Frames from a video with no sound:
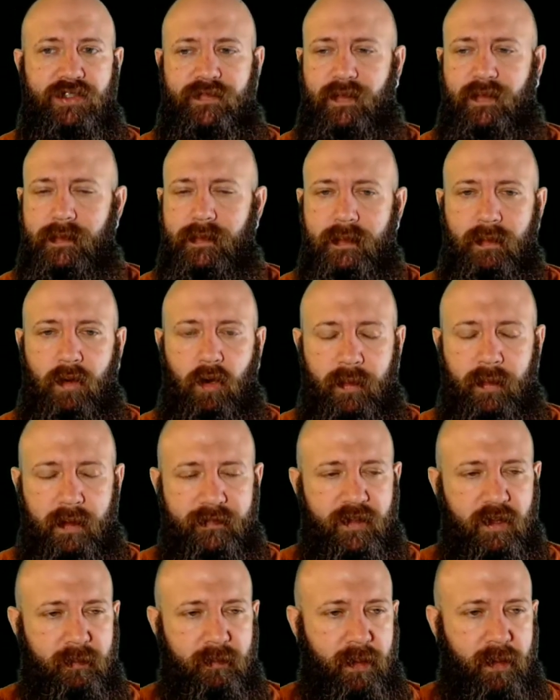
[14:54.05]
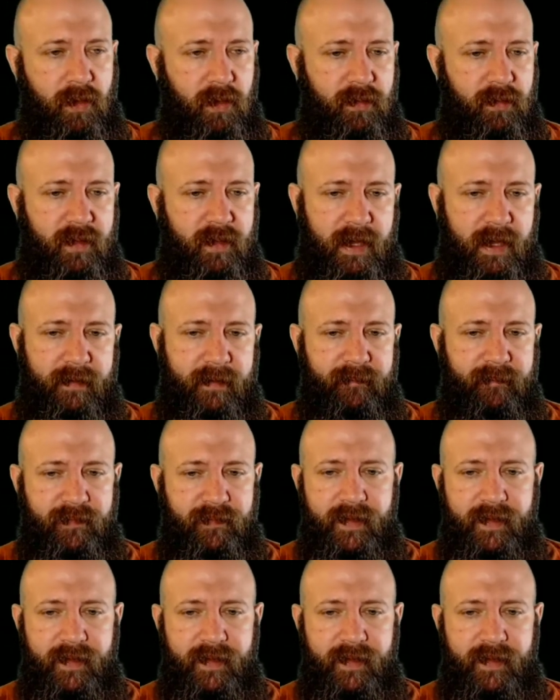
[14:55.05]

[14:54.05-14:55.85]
from the moment of their birth. And